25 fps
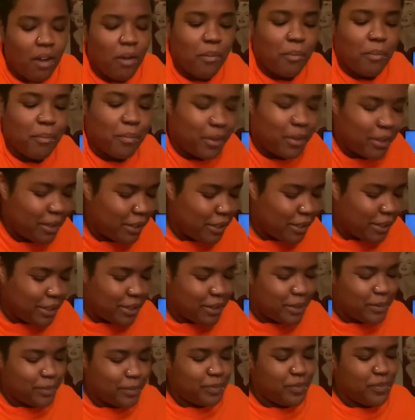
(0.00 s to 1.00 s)
but
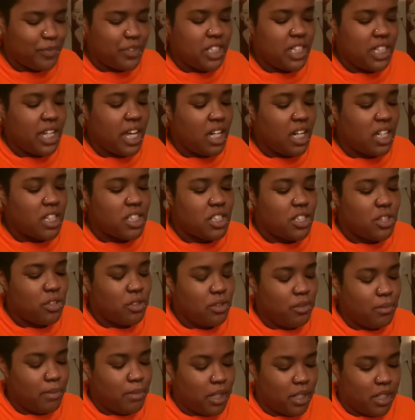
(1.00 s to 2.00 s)
um she had a
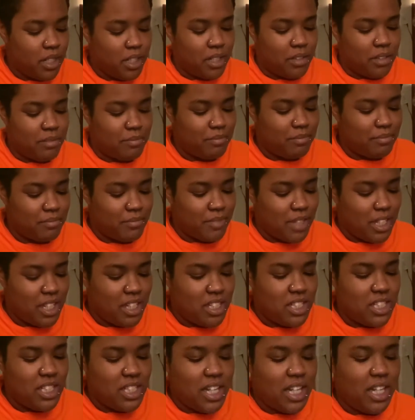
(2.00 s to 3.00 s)
tumor
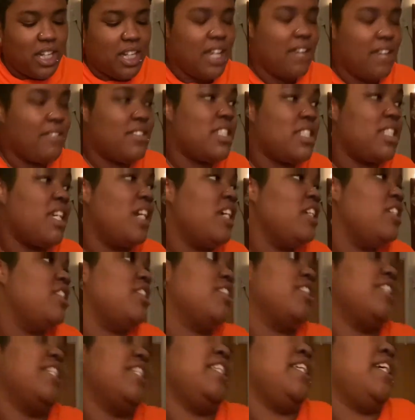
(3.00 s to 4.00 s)
and she had to have
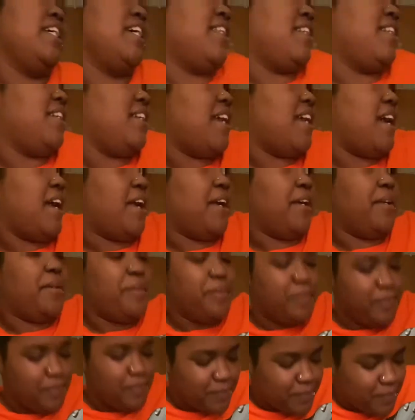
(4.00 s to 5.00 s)
surgery the other day
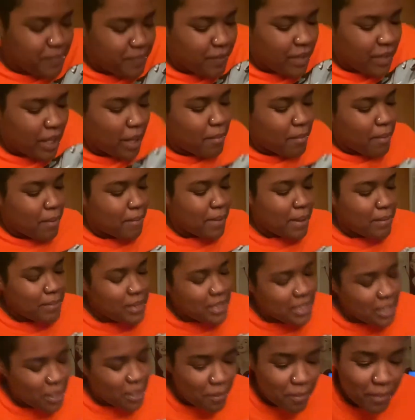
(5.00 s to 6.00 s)
and my mama
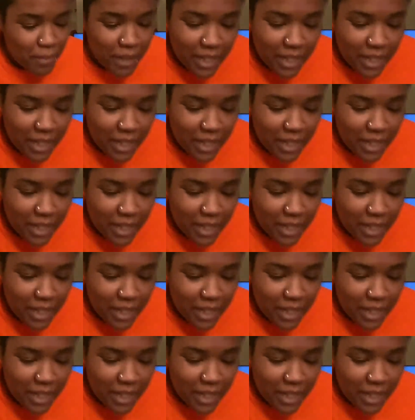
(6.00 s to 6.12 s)
told me